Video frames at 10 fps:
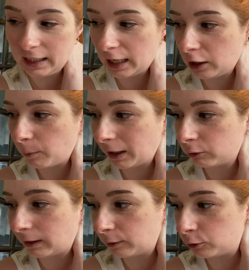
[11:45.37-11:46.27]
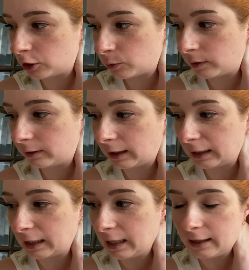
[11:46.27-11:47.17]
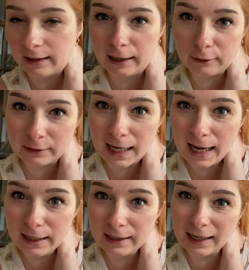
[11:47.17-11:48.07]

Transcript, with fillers: in the background just with like their little tent